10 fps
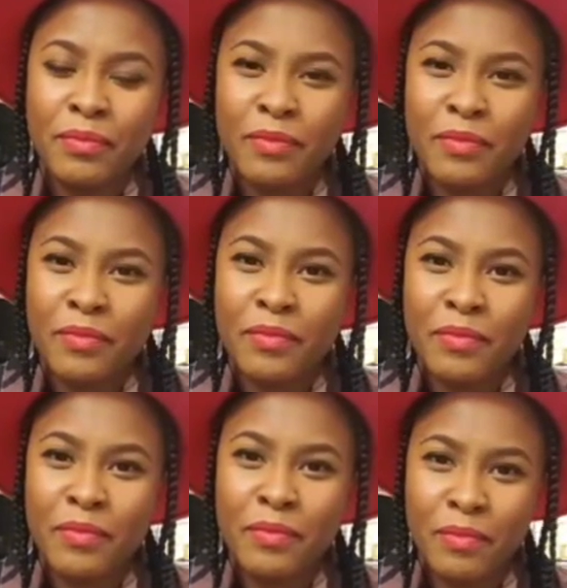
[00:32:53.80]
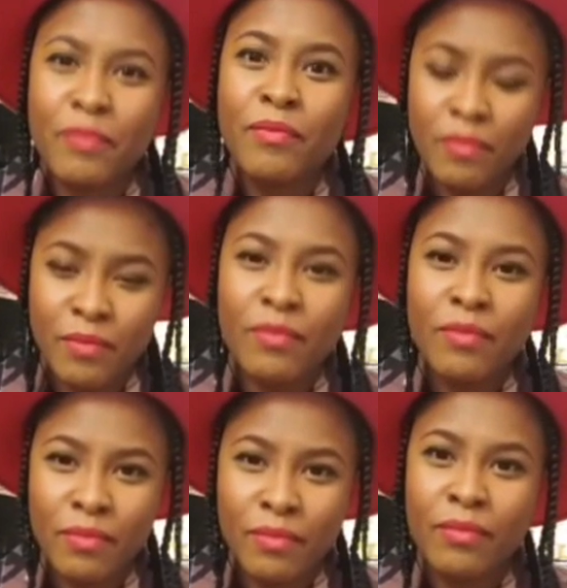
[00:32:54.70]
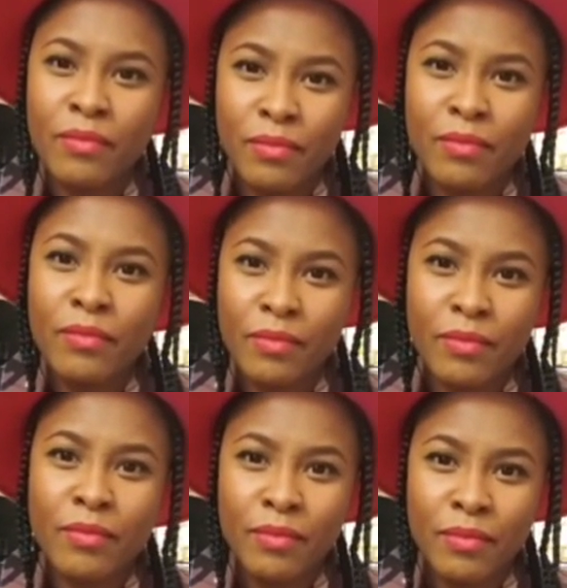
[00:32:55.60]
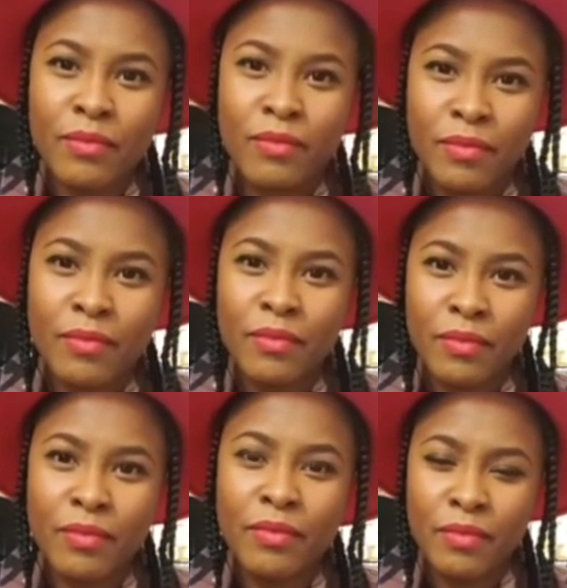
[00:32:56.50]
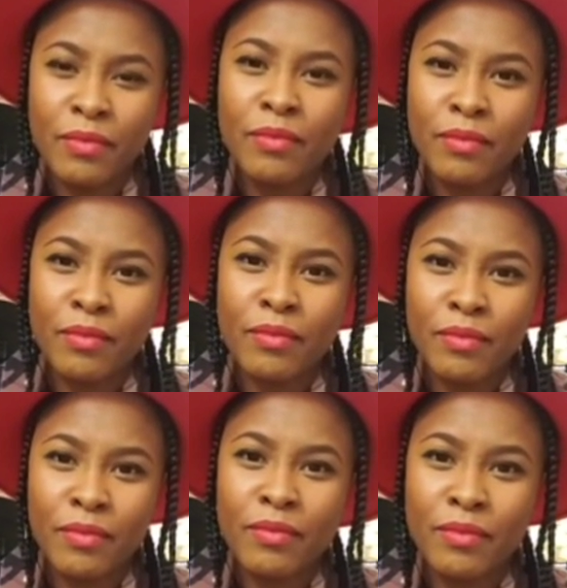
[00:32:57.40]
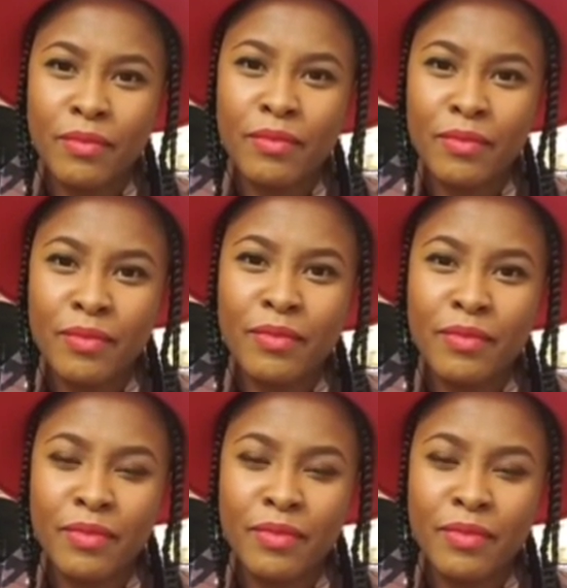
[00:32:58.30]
No words are spoken by the person on screen.